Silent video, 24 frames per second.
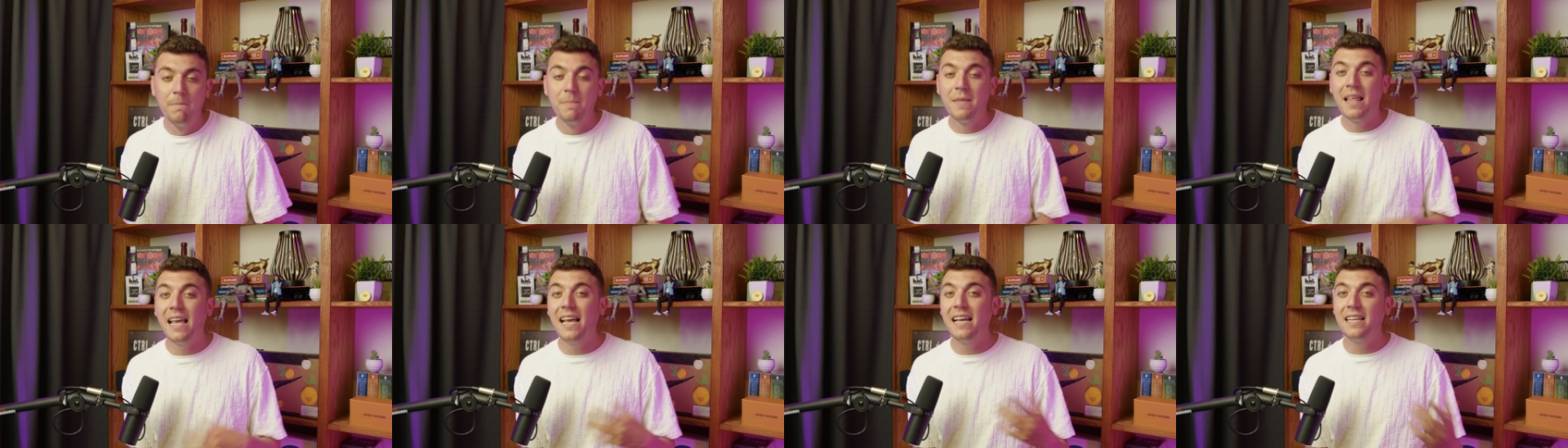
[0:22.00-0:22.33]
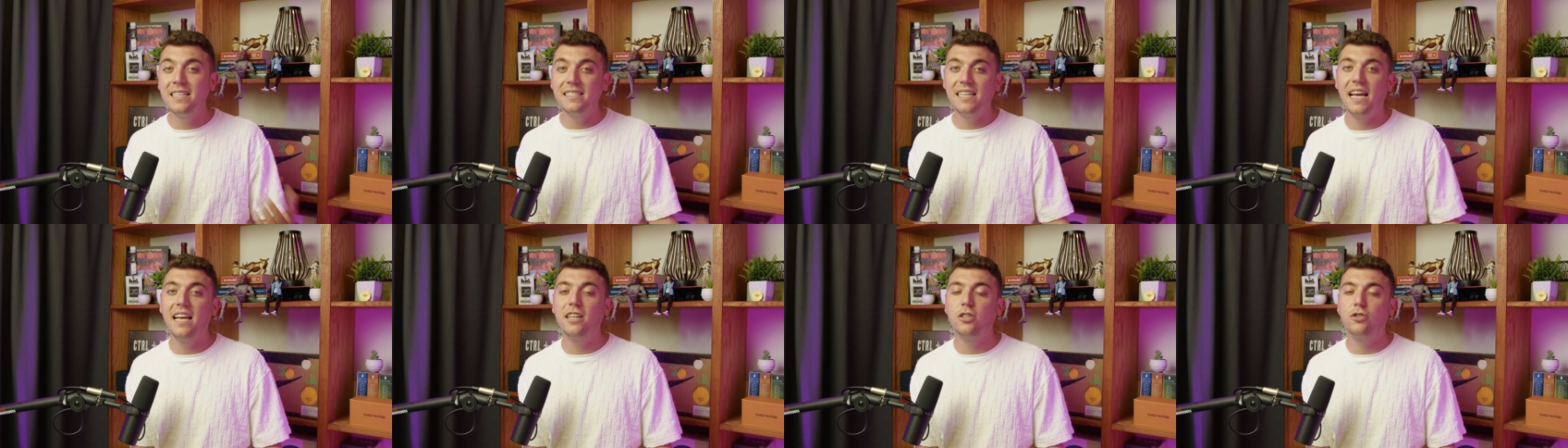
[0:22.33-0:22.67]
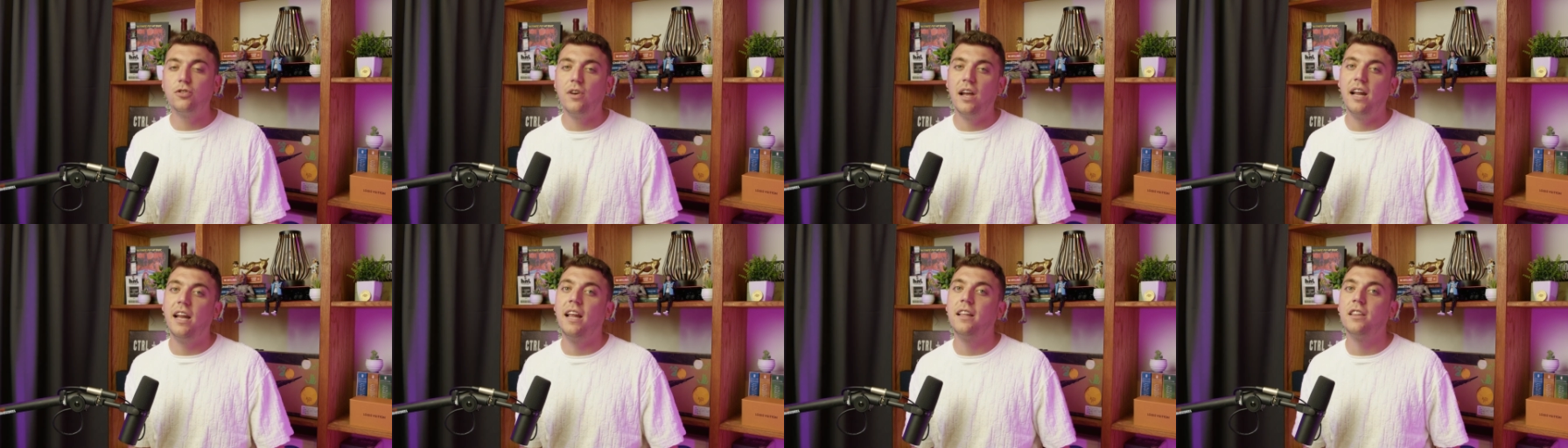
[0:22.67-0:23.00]
In day
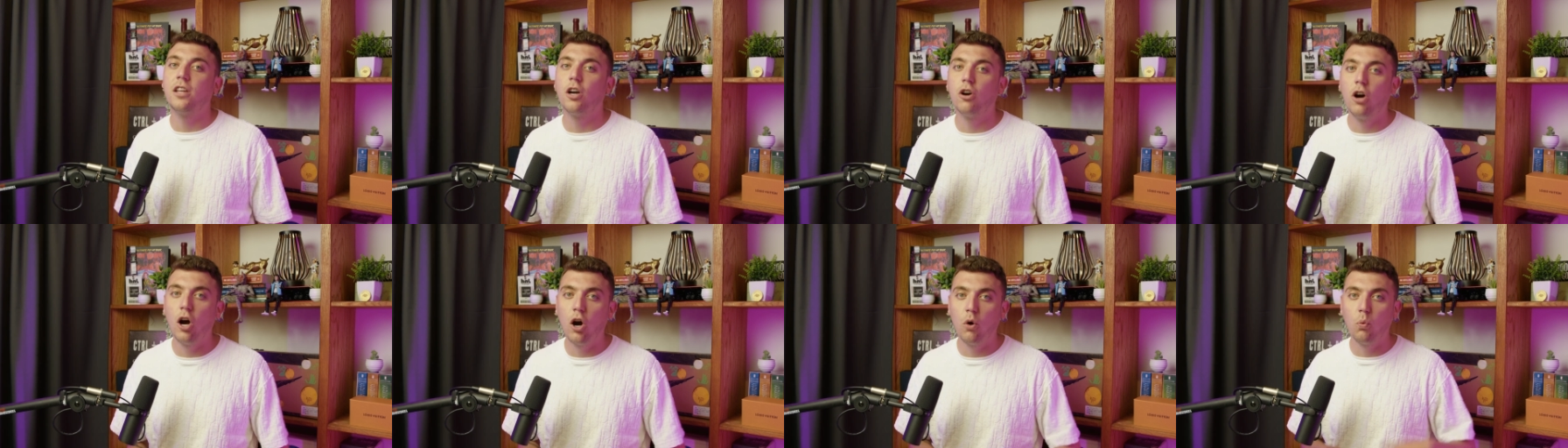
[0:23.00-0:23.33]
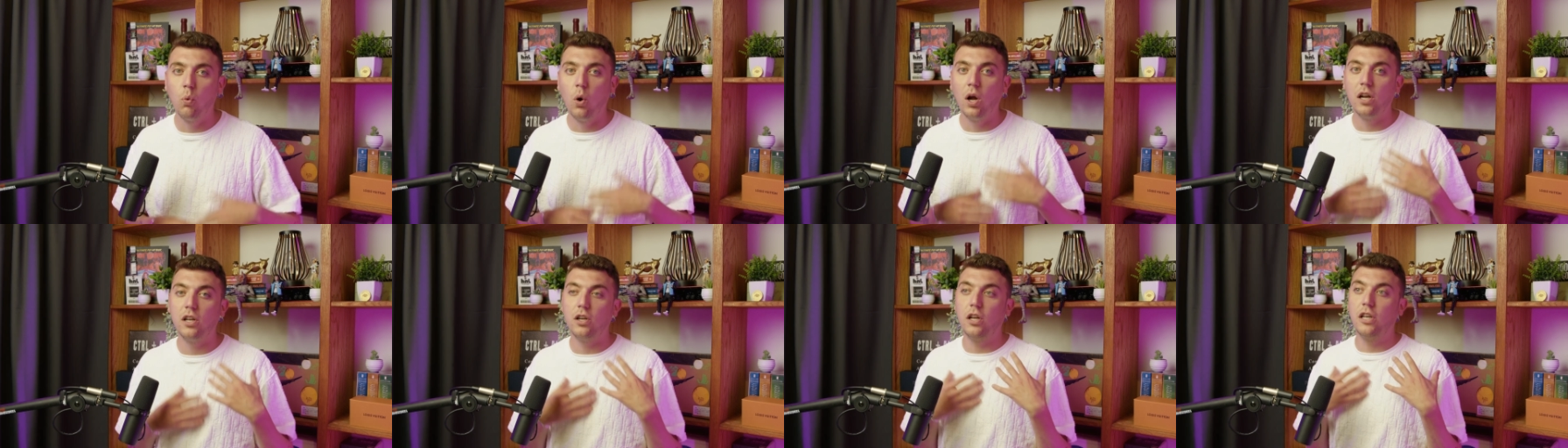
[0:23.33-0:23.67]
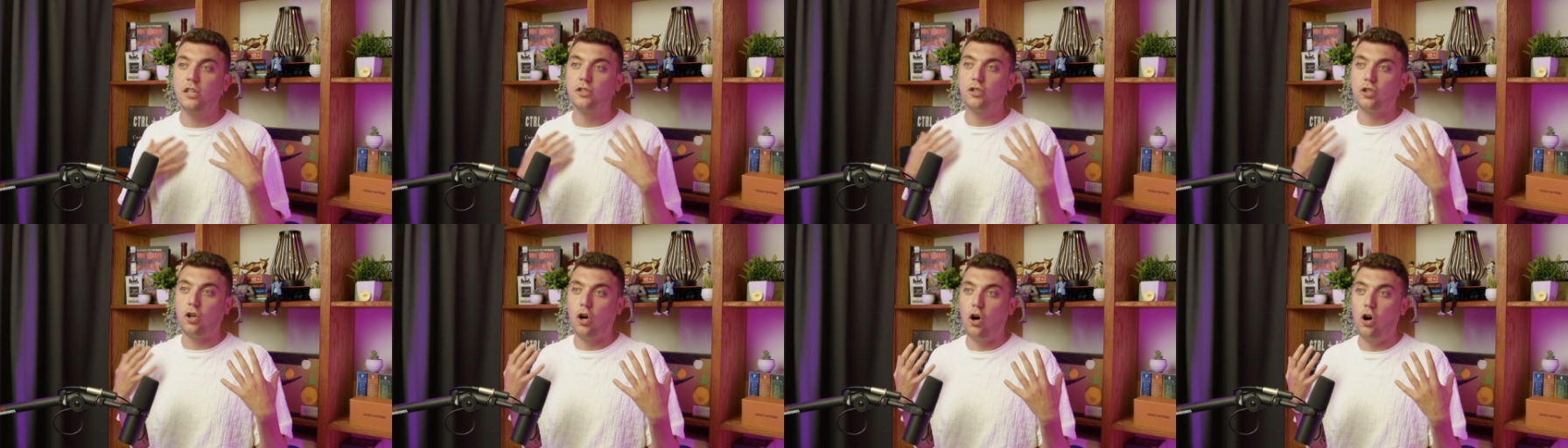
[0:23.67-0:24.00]
trading, there are what
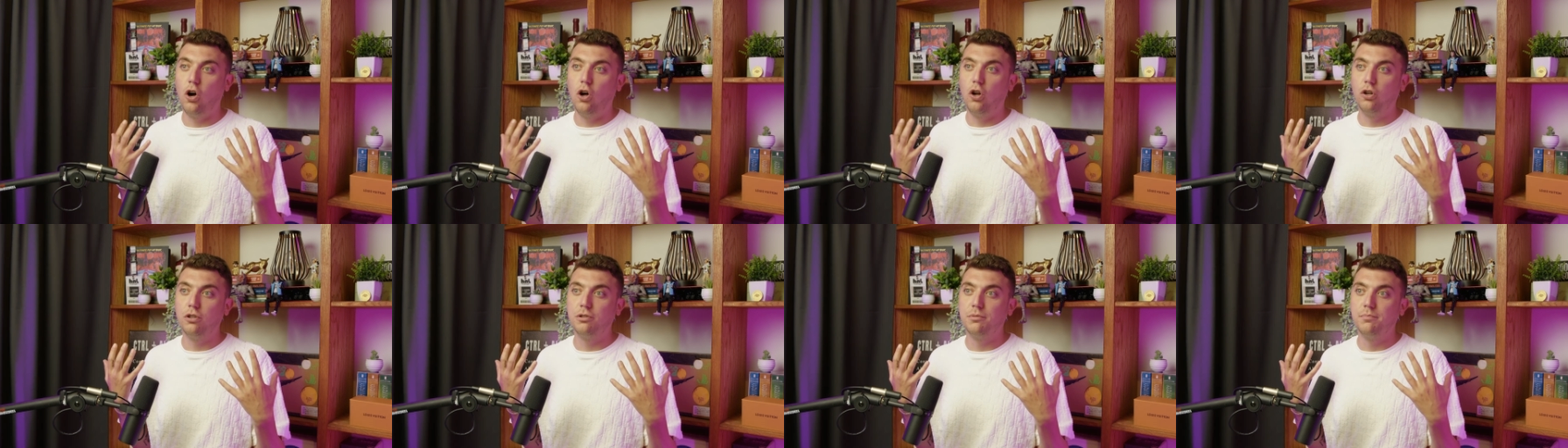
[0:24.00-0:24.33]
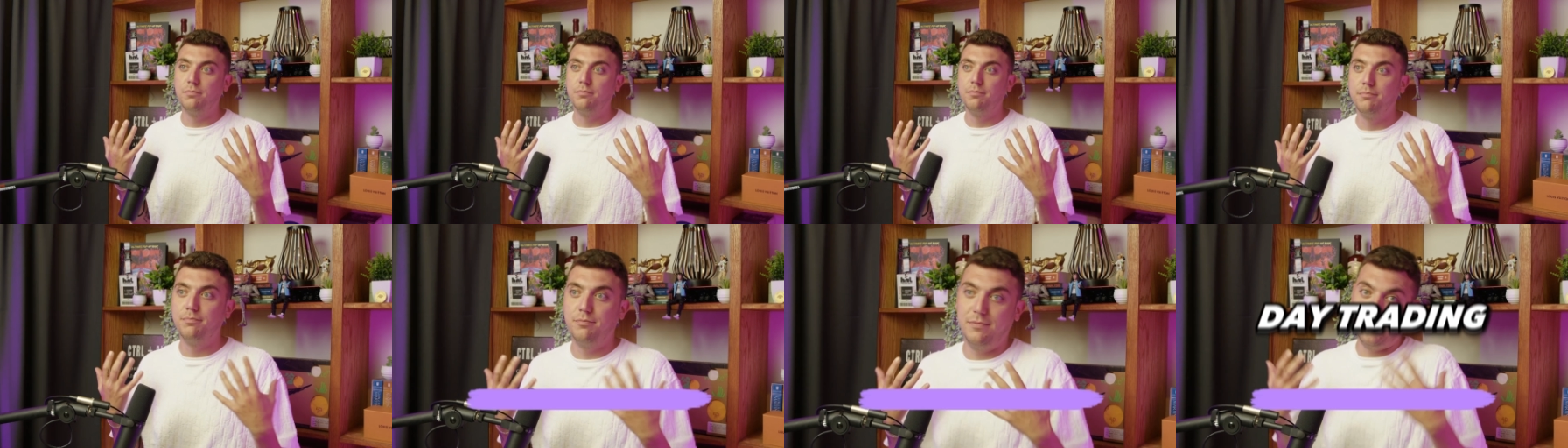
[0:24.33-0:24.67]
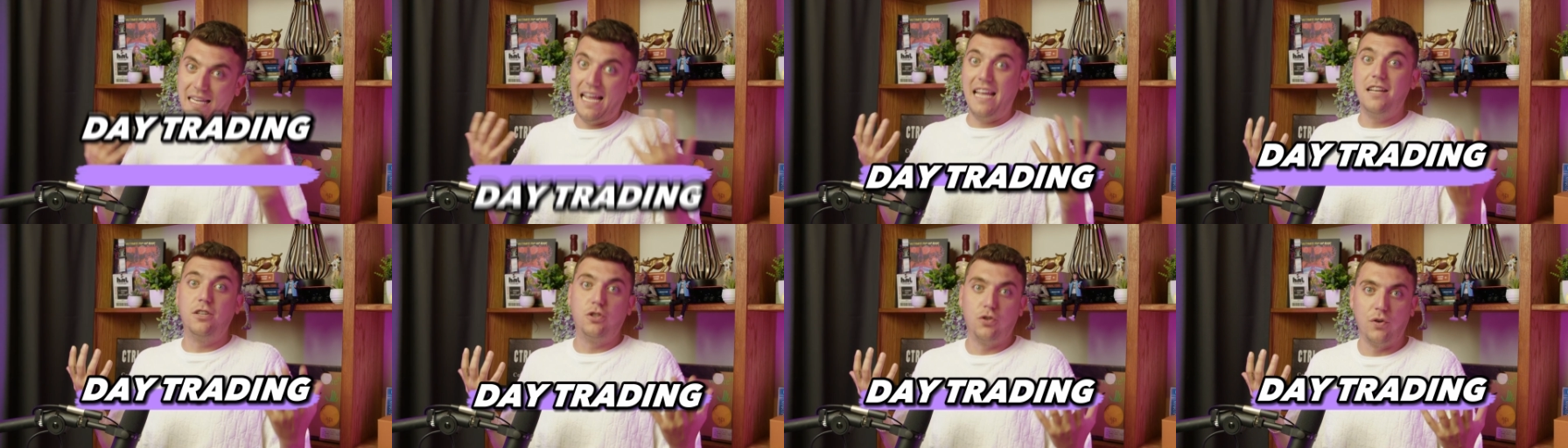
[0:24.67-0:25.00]
is called
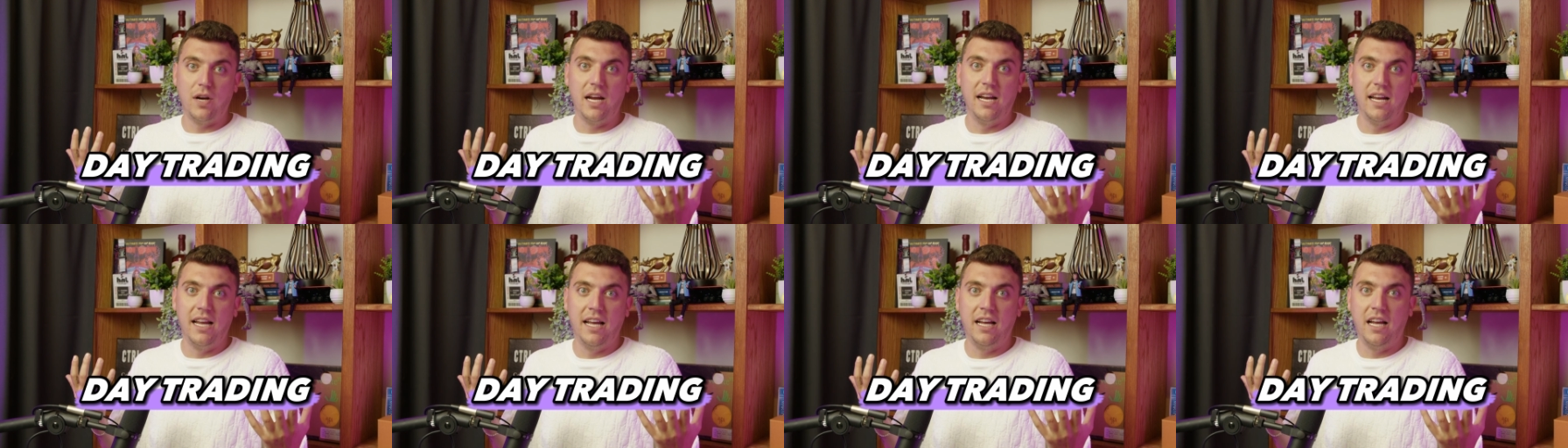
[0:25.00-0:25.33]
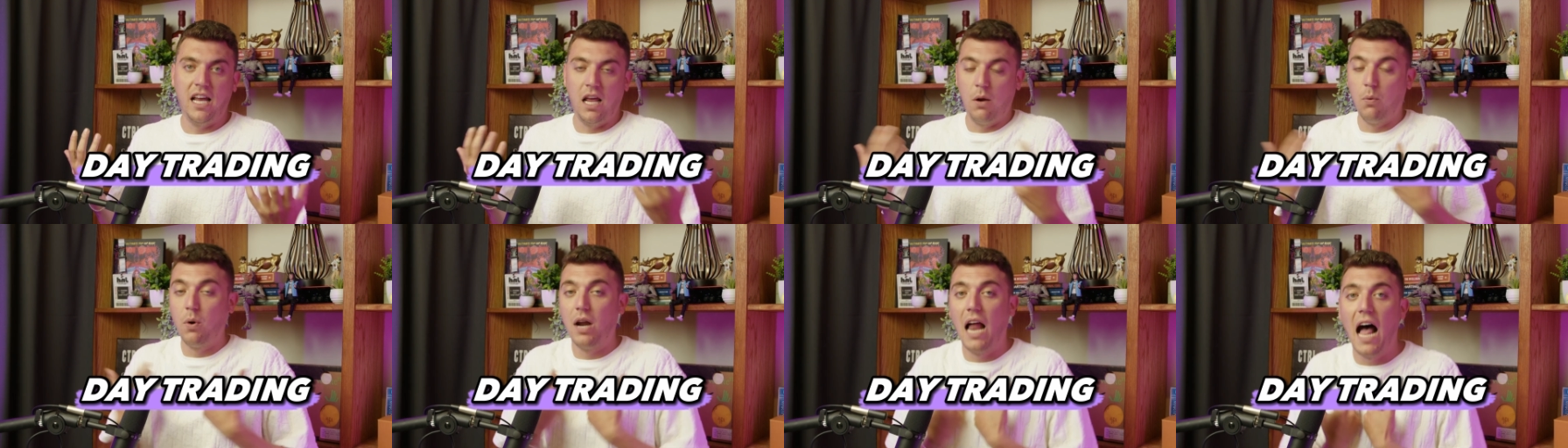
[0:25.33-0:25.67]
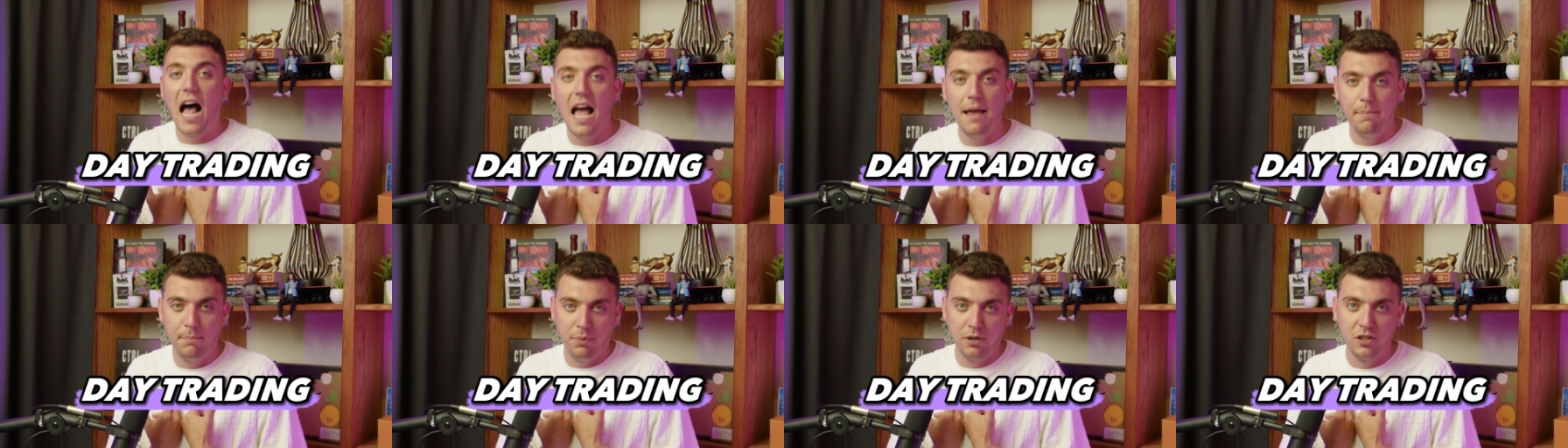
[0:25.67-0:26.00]
day trading, and what
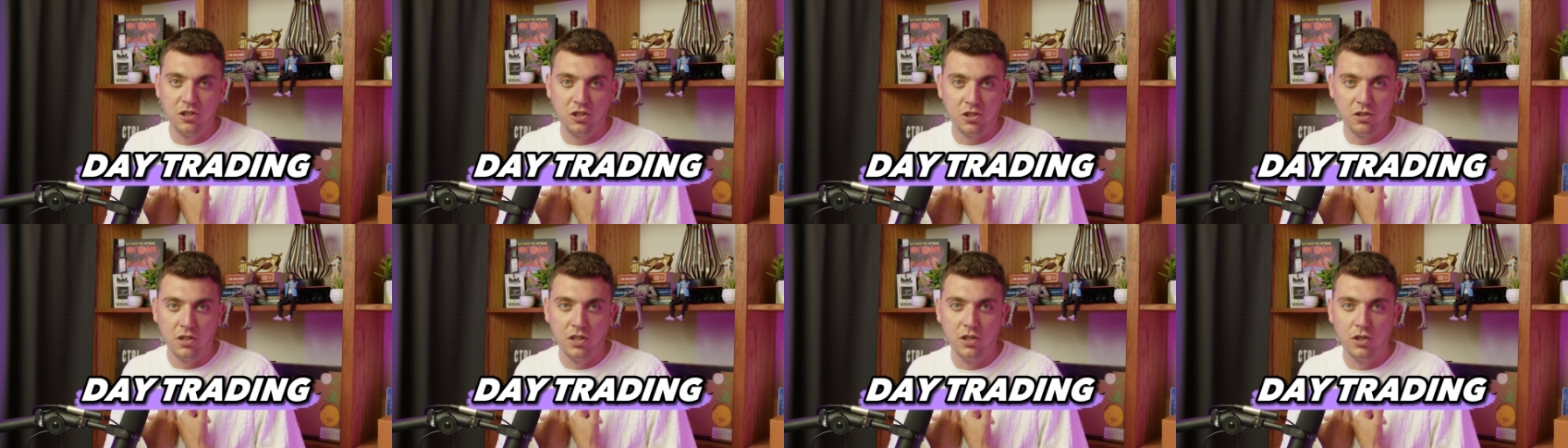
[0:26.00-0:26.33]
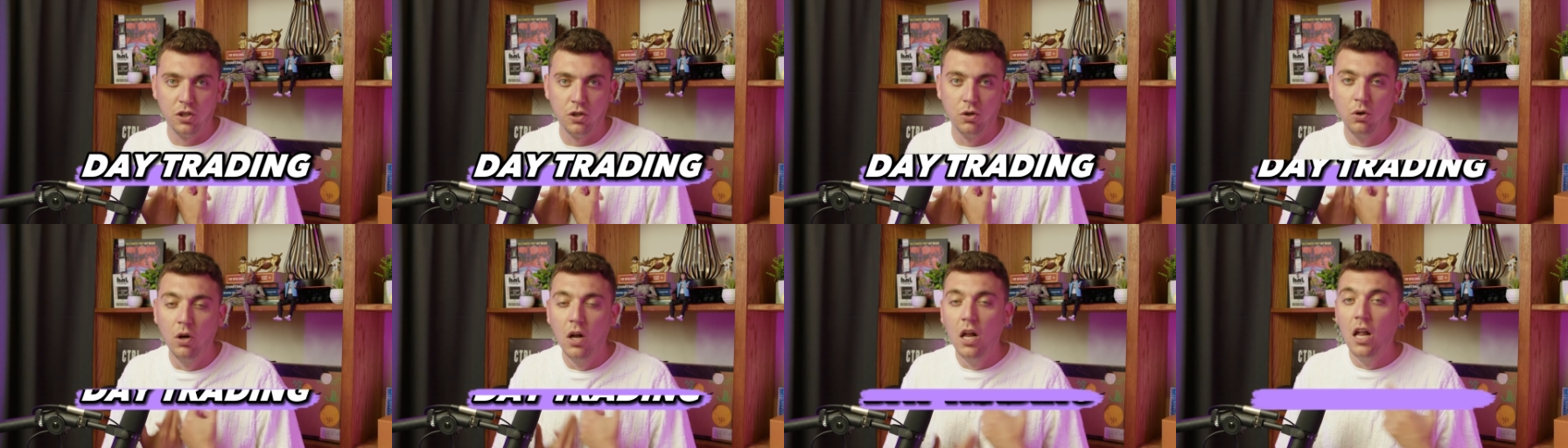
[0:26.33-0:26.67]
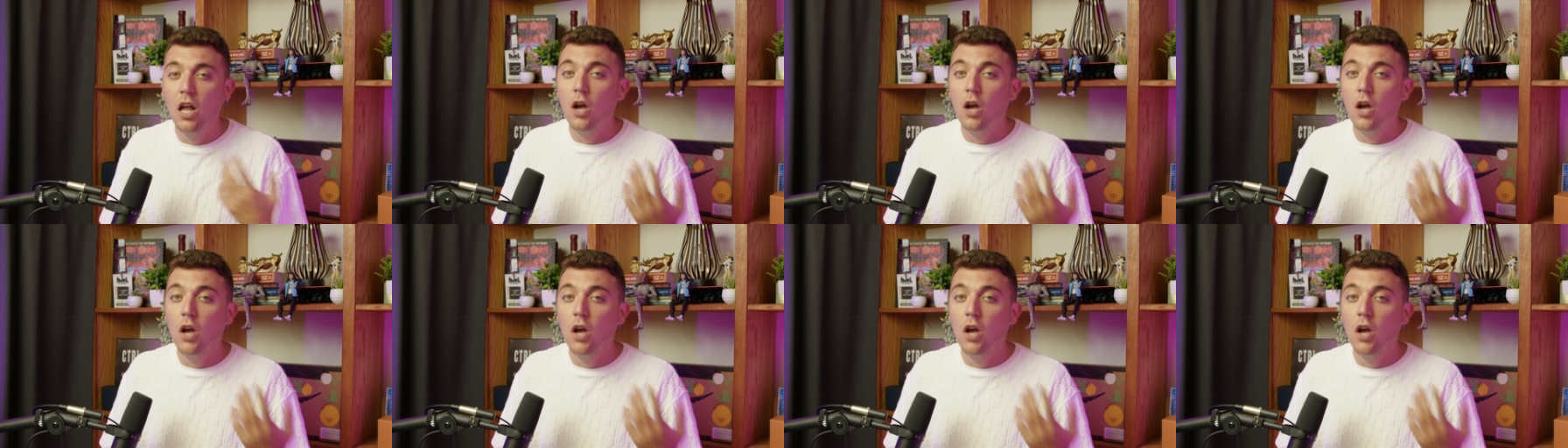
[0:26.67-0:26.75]
I personally do,